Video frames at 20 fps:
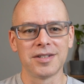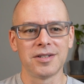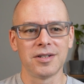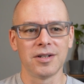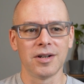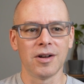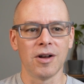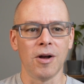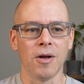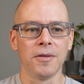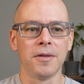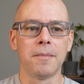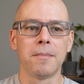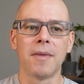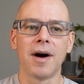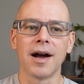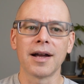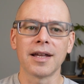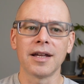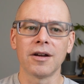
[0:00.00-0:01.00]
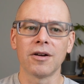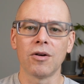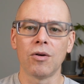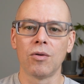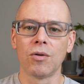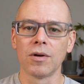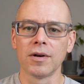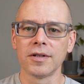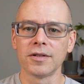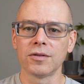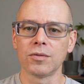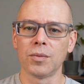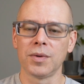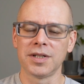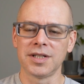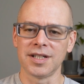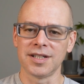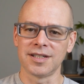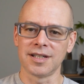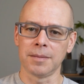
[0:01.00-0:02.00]
called the Mocking Chorus, which
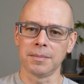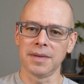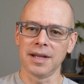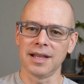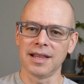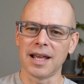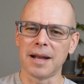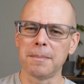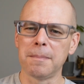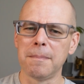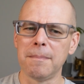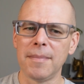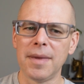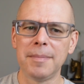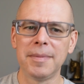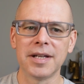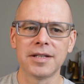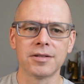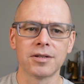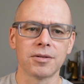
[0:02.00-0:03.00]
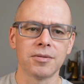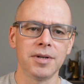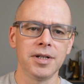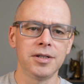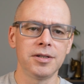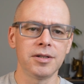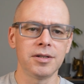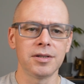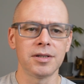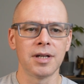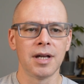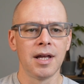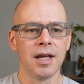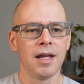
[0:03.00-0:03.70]
is something that mimics creatures.